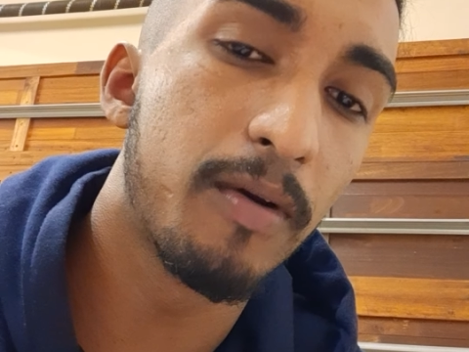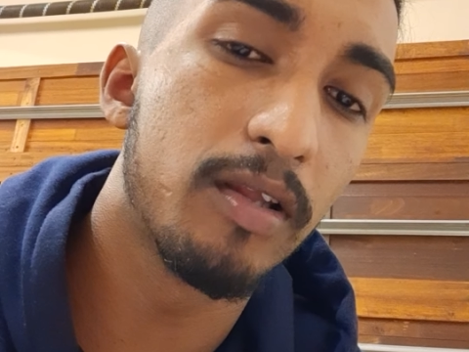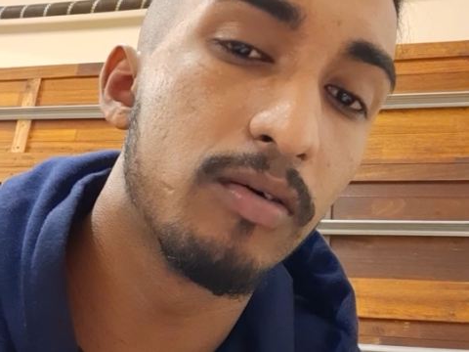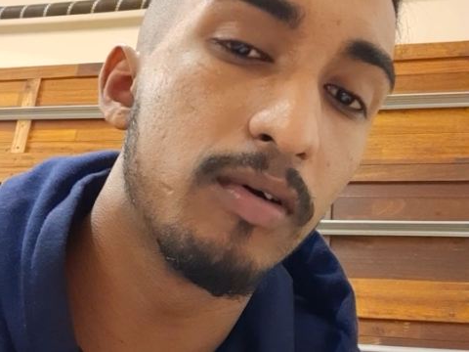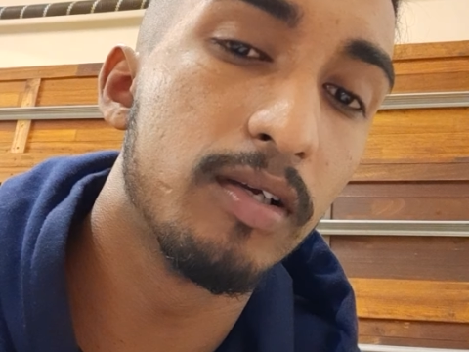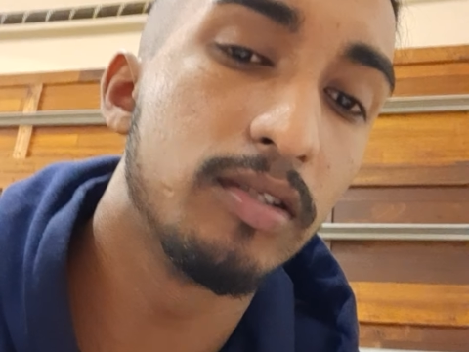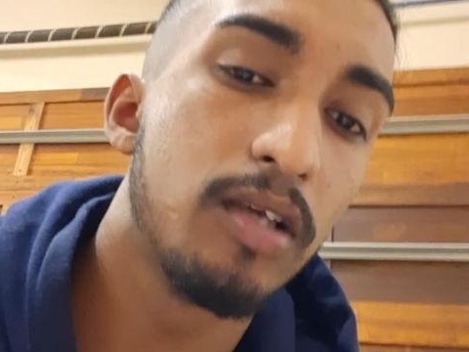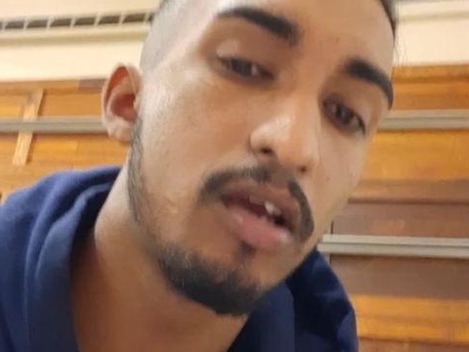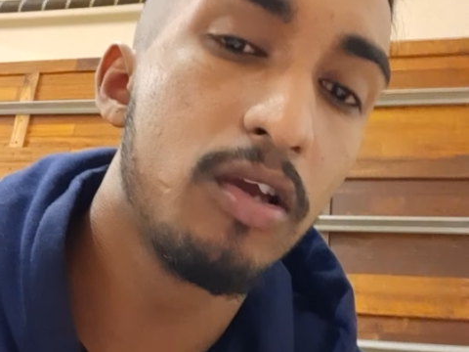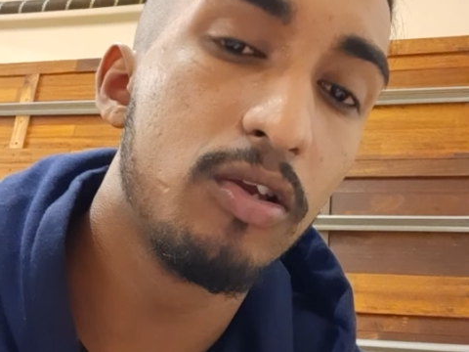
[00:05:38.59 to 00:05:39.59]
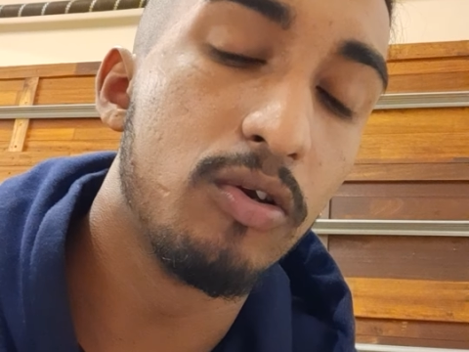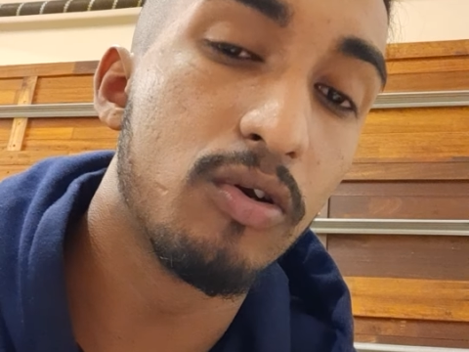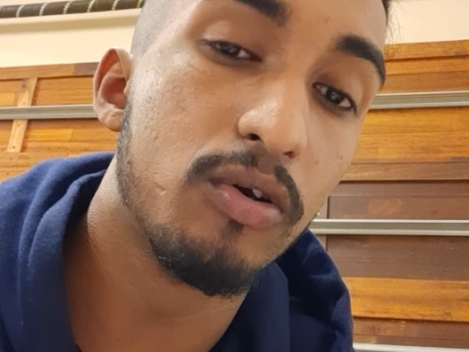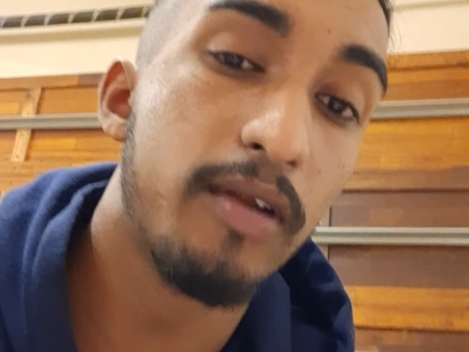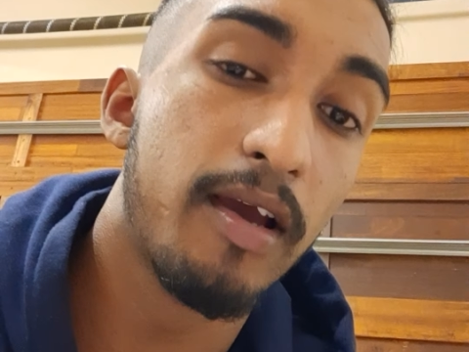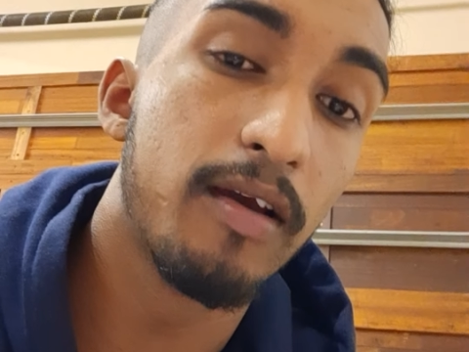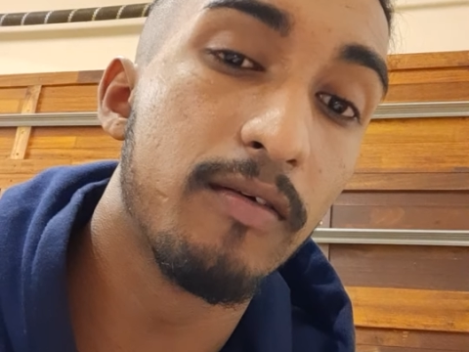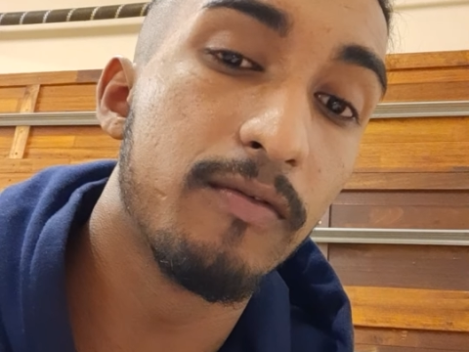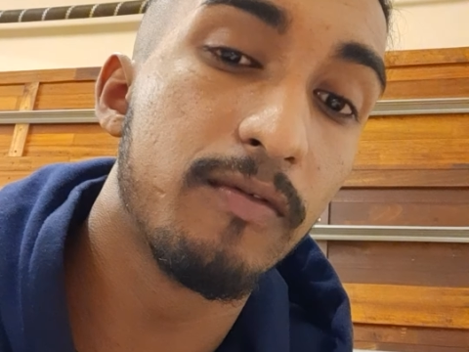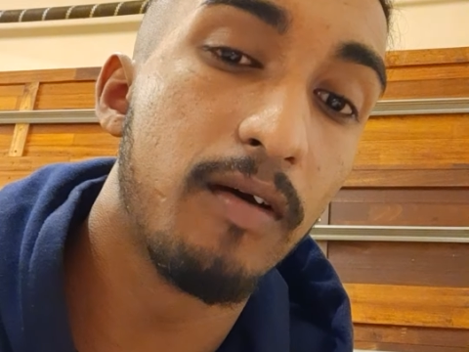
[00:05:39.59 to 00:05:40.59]
Otherwise, you could
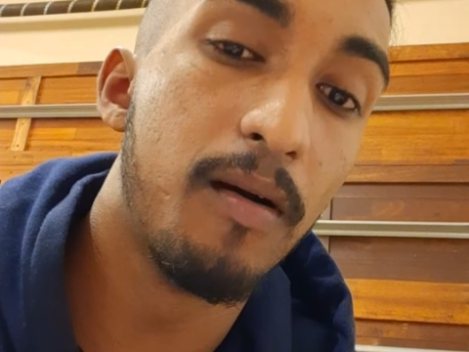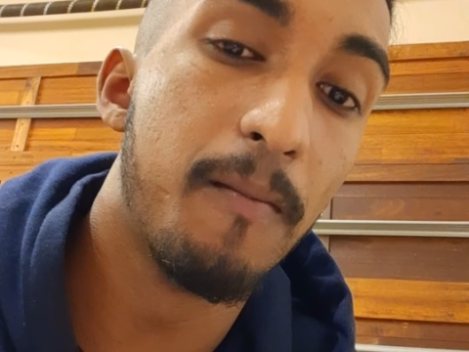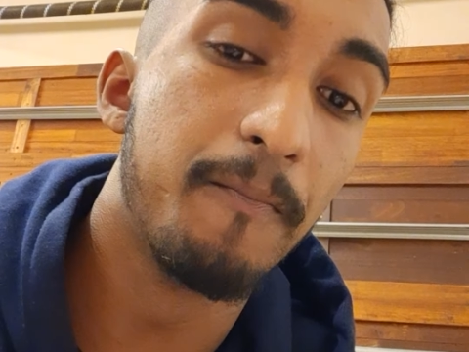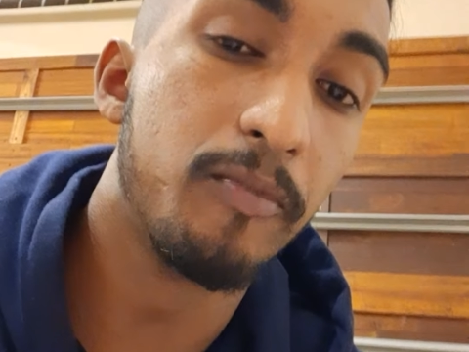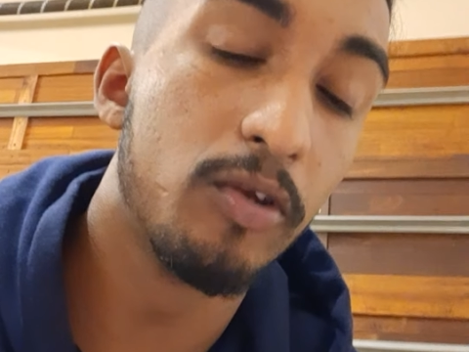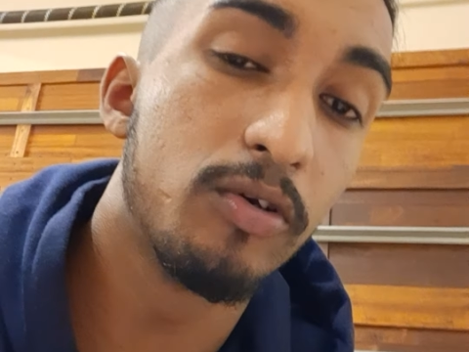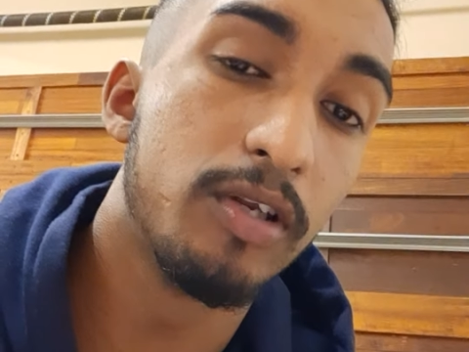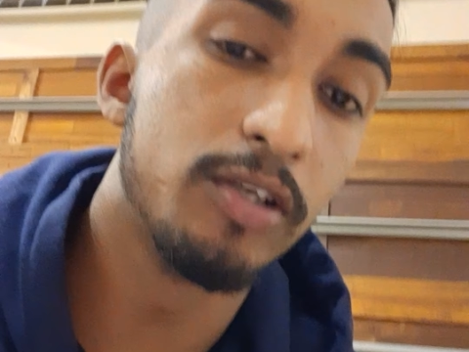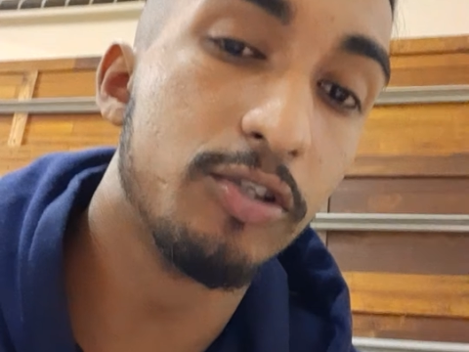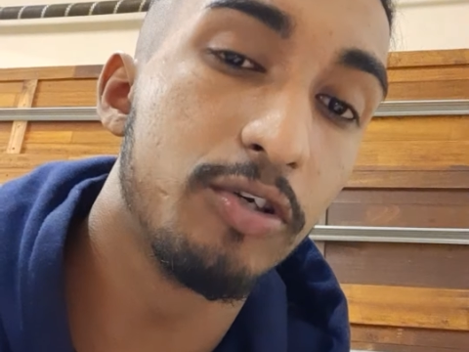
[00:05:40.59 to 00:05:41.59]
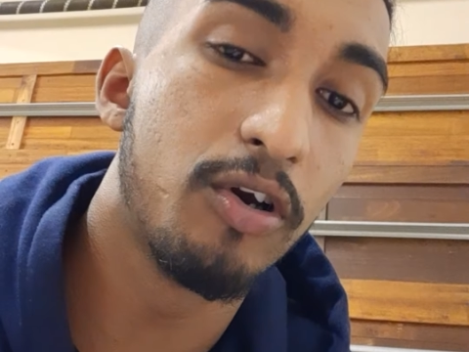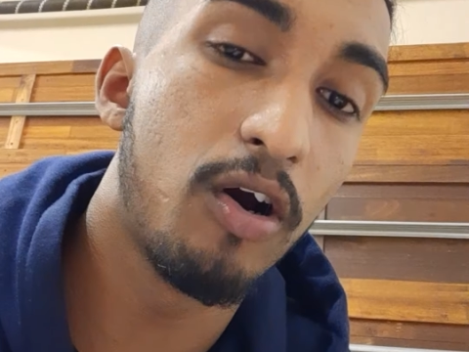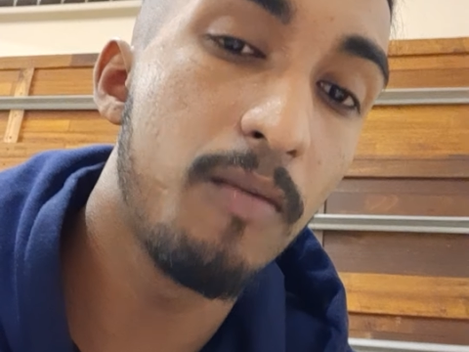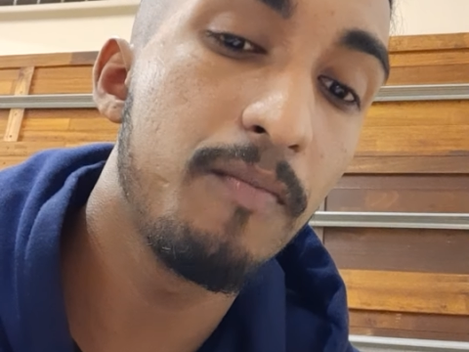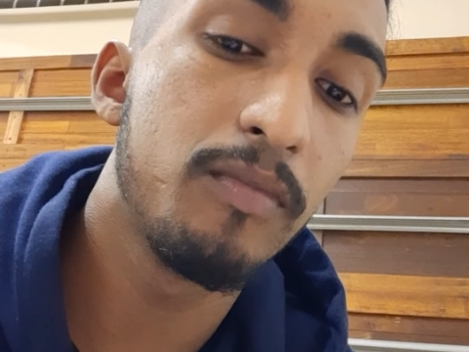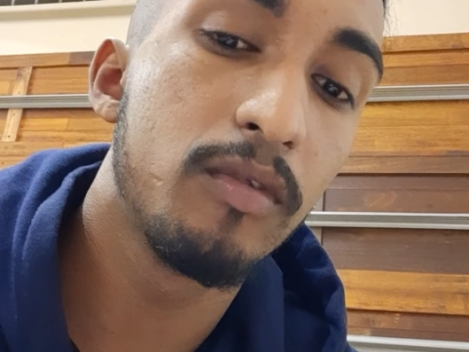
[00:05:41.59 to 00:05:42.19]
injure your arm.